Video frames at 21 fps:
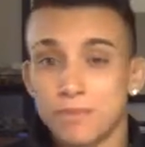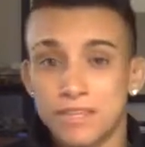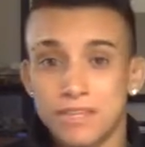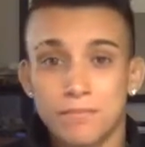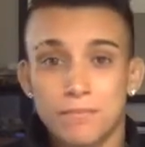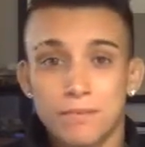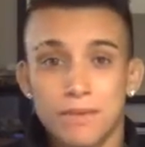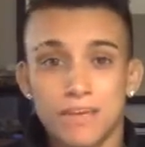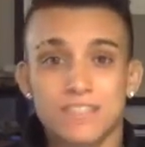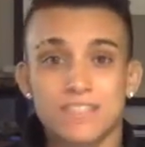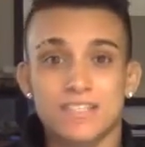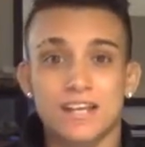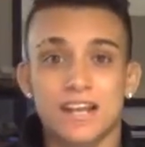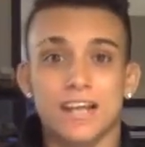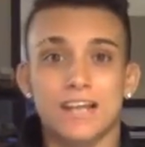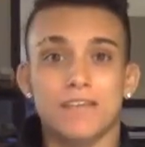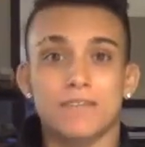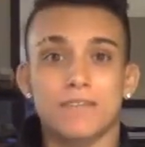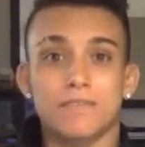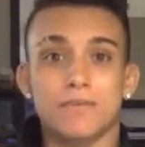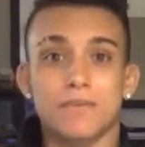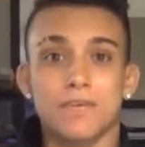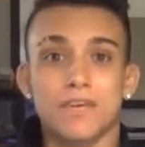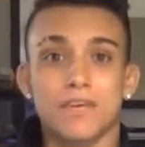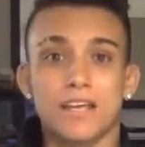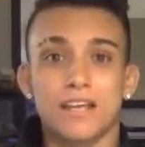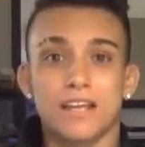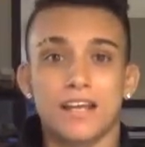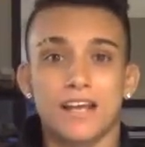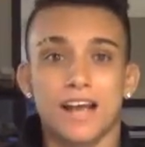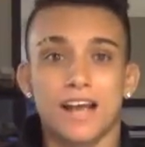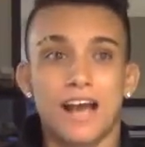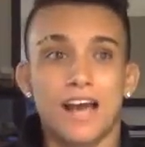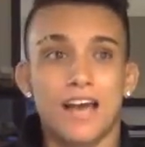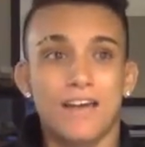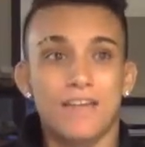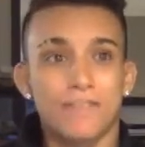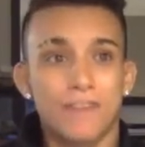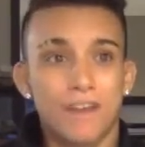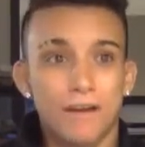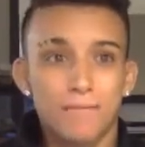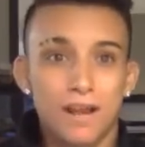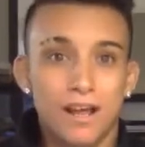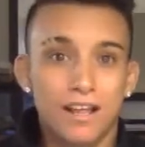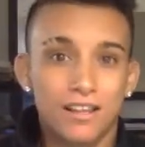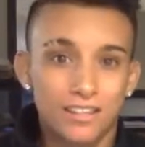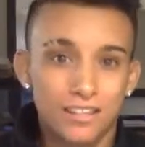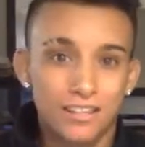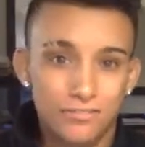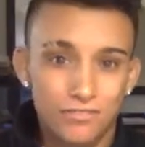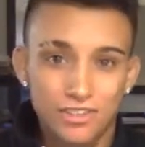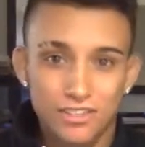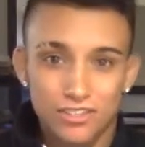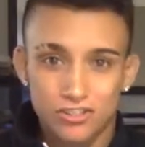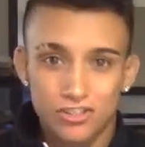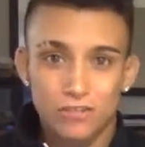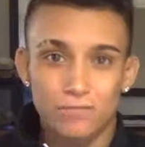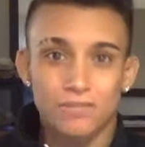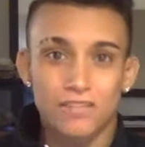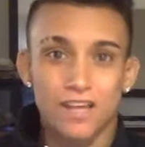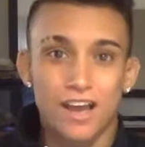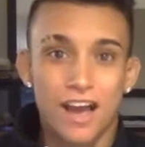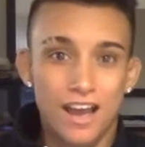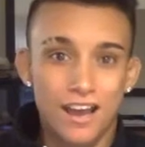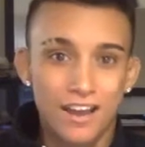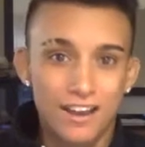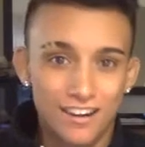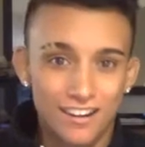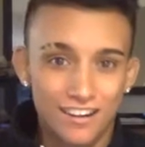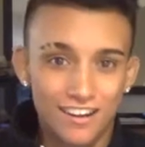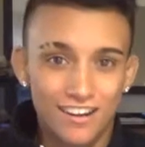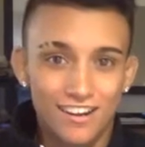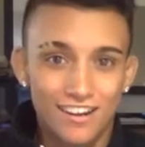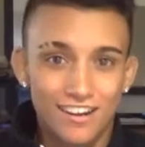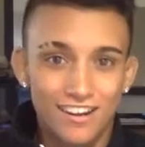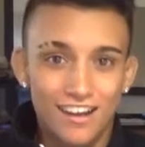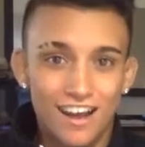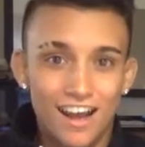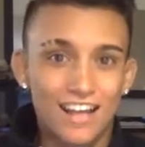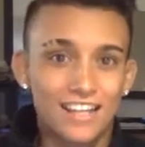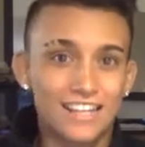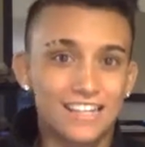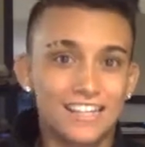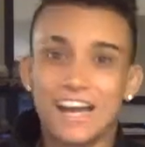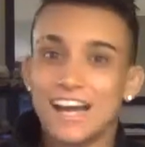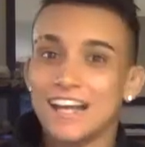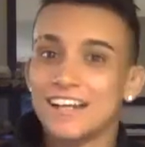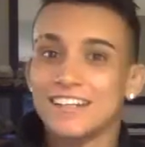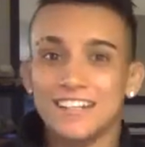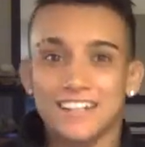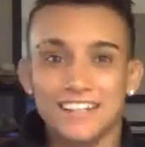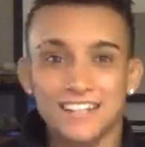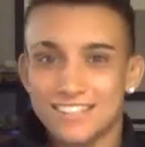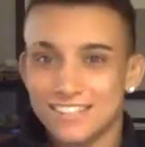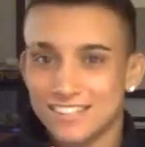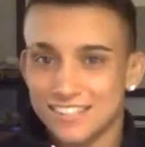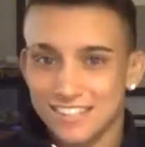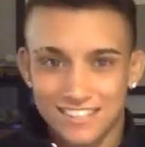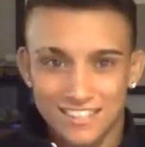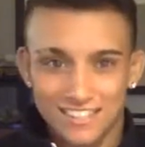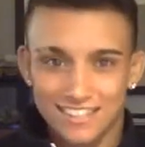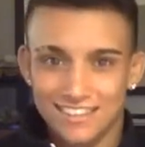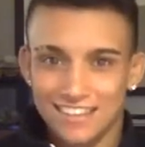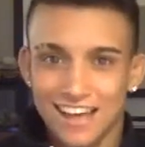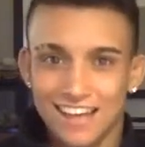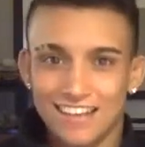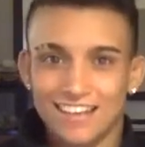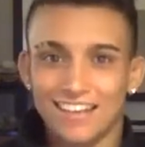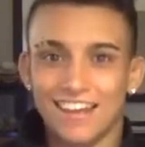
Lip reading: the best that I can be. And like, if I'm not leaving the gym tired, I didn't succeed that